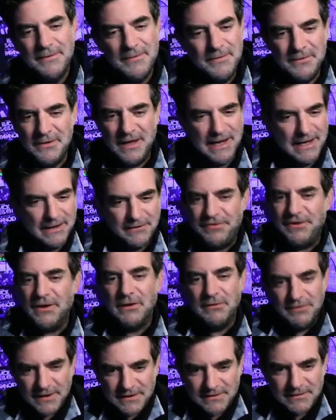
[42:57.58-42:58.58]
it
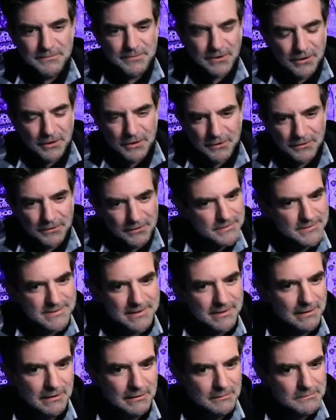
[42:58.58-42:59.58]
fell victim to all those
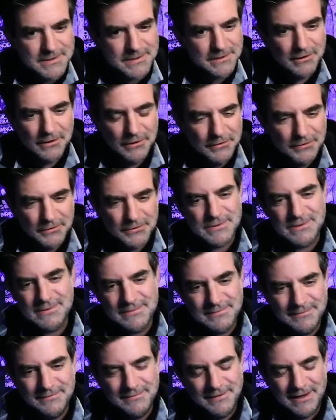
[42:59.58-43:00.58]
themes and all those
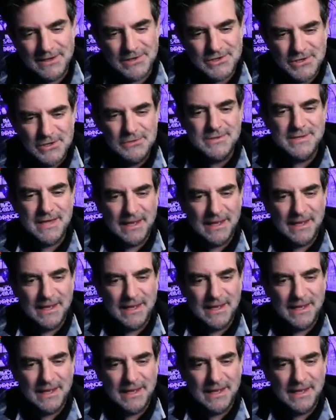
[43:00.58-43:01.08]
issues that